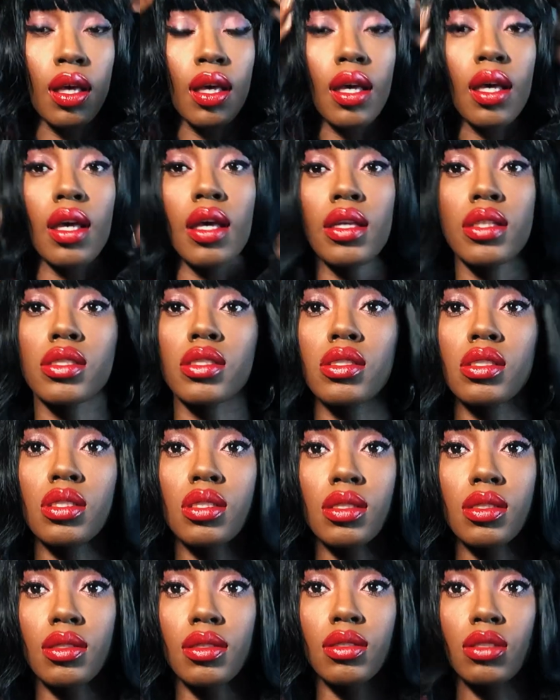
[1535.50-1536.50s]
and just
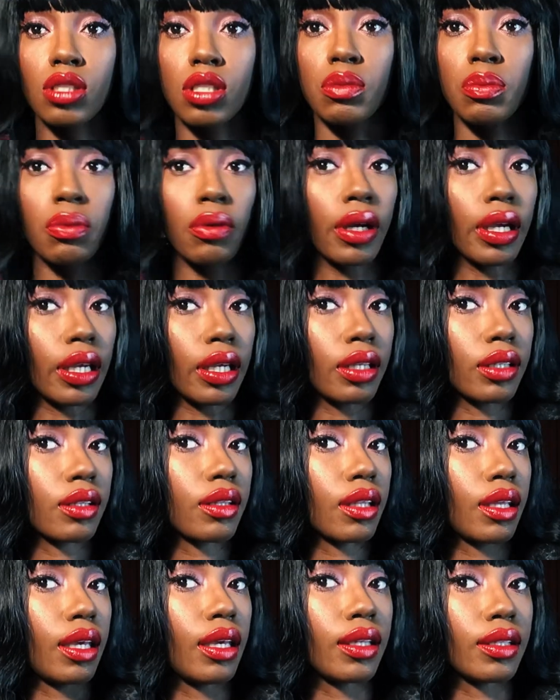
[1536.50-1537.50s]
spray the
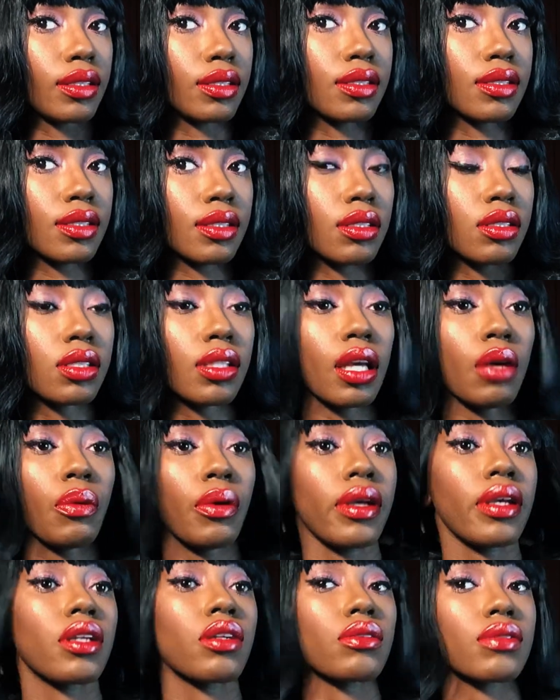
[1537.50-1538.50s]
ends so that way
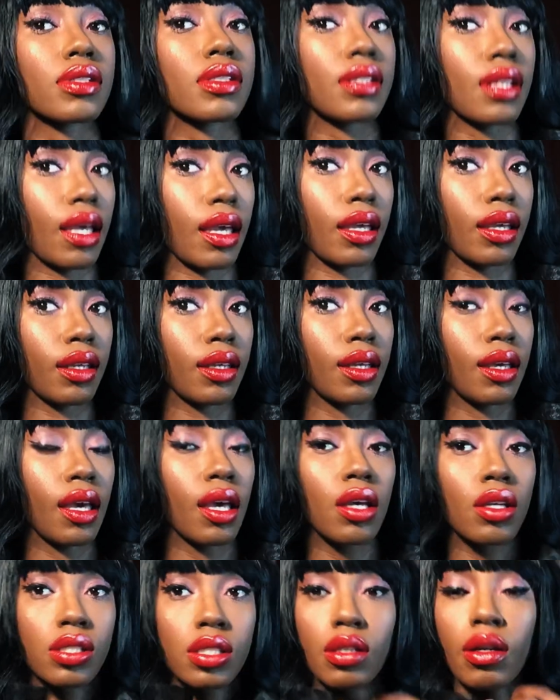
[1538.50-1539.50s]
it'll stay.
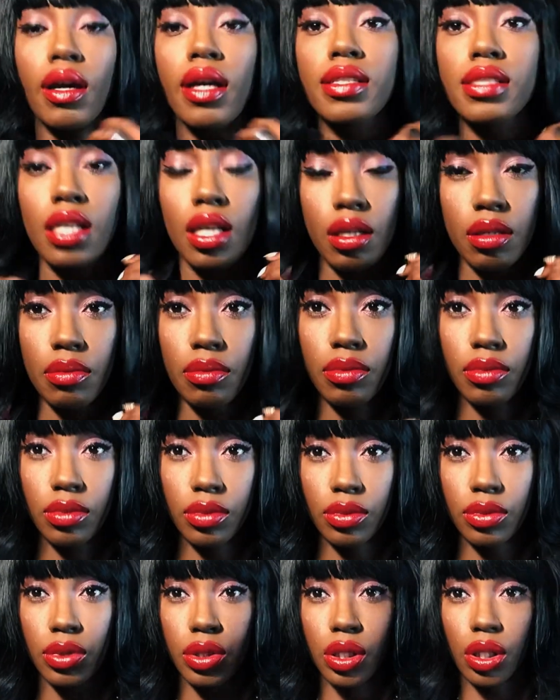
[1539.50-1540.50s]
So as I'm,
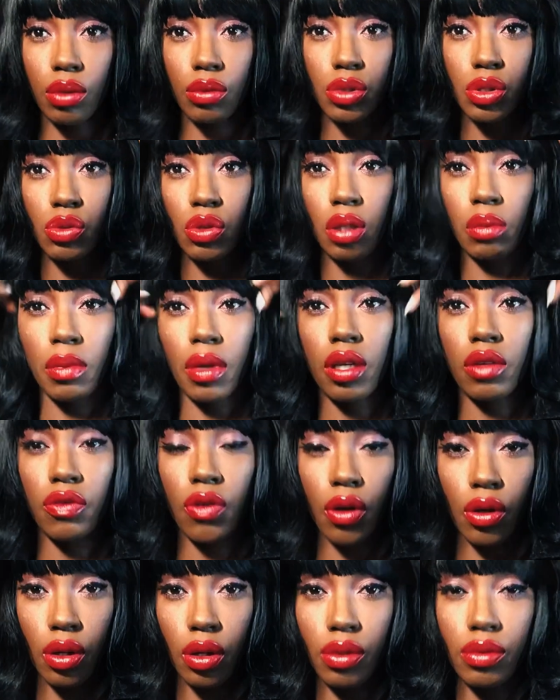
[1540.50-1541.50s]
you know, doing my
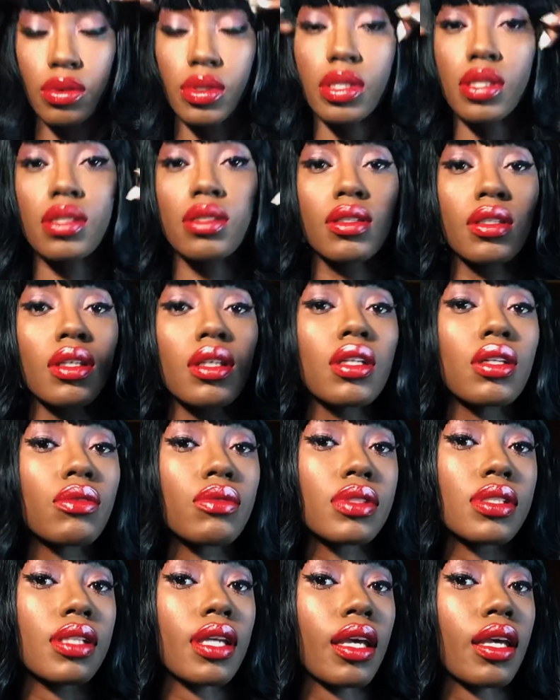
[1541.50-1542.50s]
photos, it'll
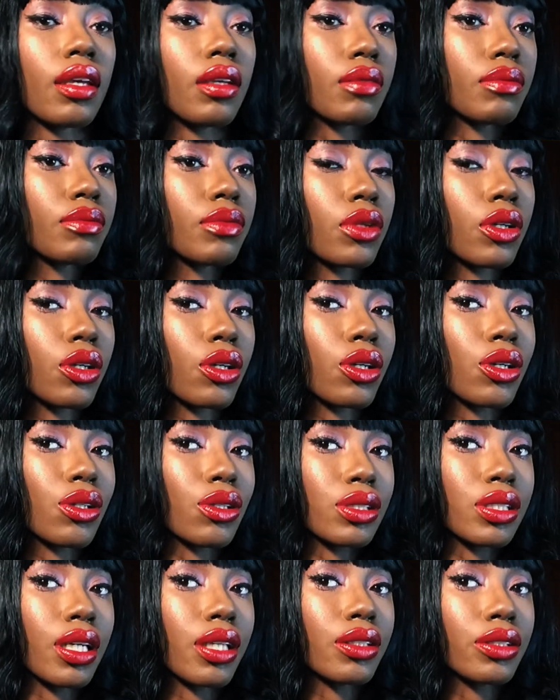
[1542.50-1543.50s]
stay curled
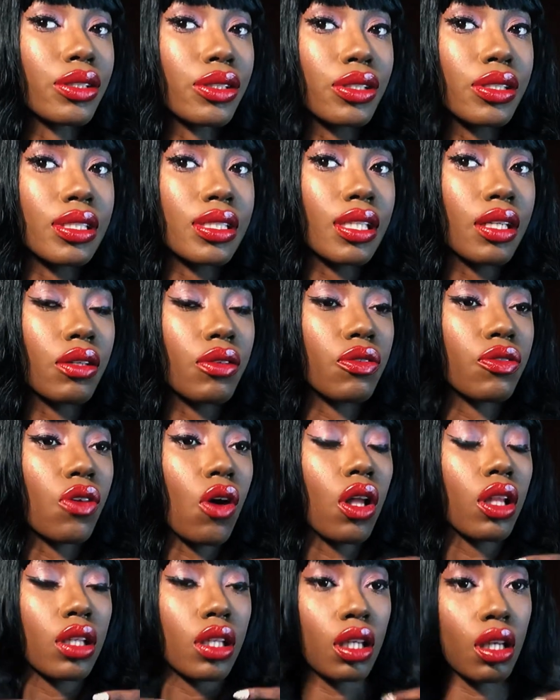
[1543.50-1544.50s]
under instead of
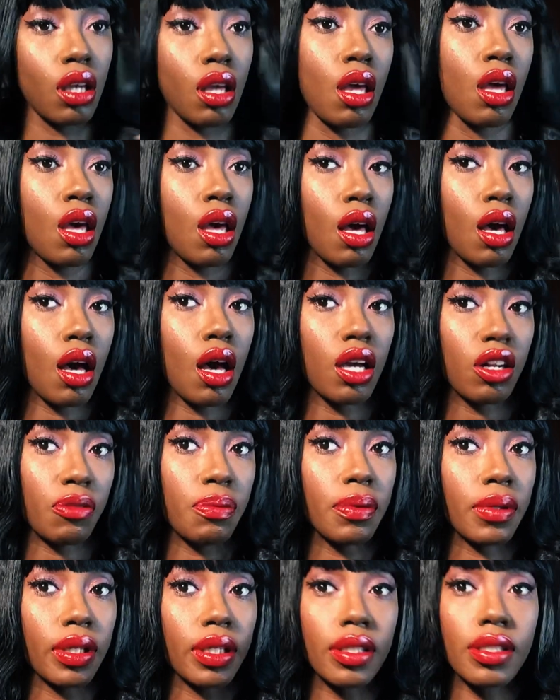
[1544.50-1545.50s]
falling out of
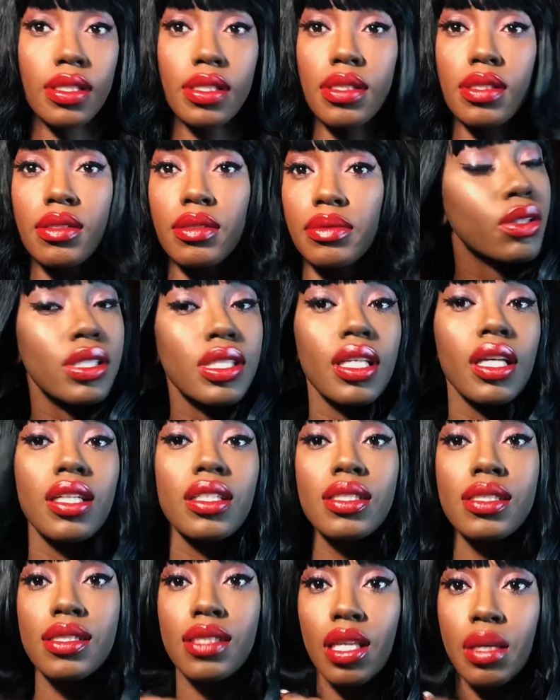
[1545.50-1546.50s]
place. It's not going to
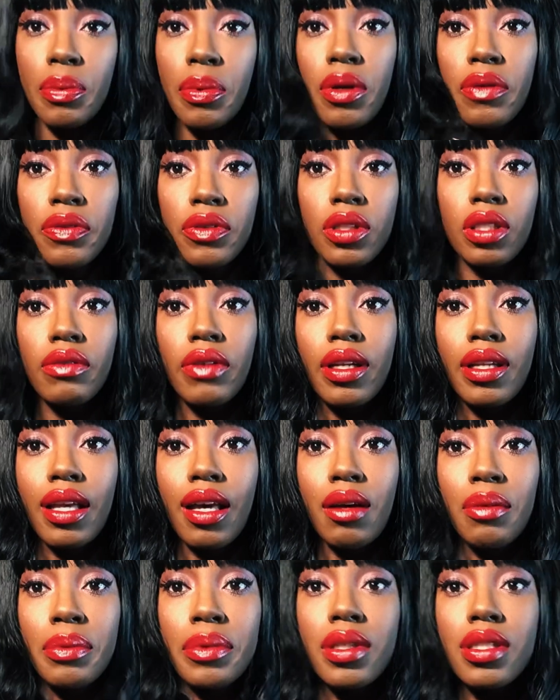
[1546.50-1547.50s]
stay perfectly right now
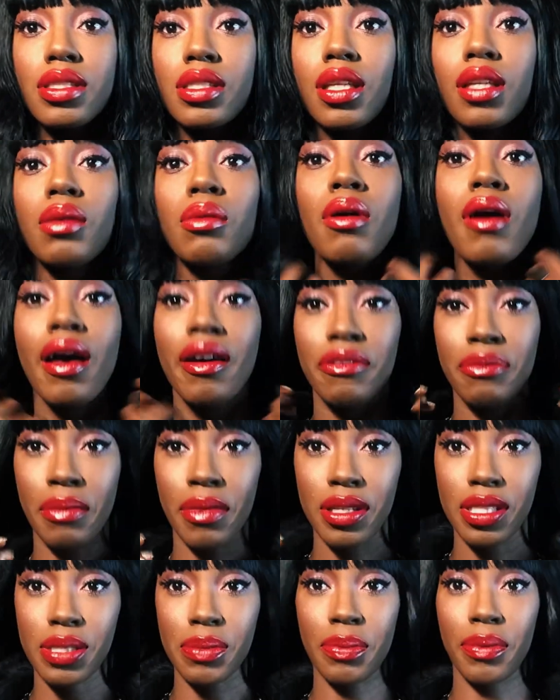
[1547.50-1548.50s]
because I don't have my
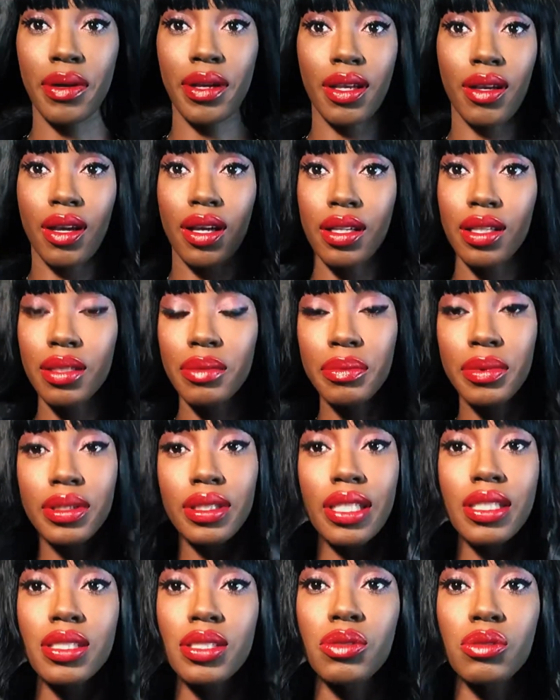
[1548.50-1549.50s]
spray on it, but
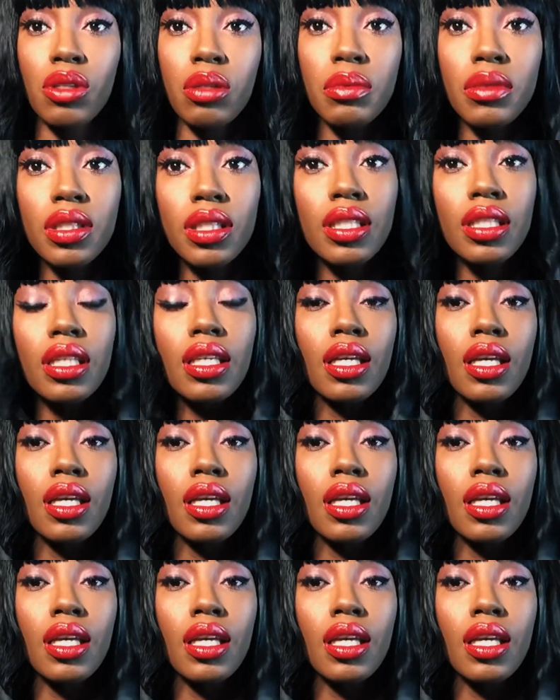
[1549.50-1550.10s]
that's normally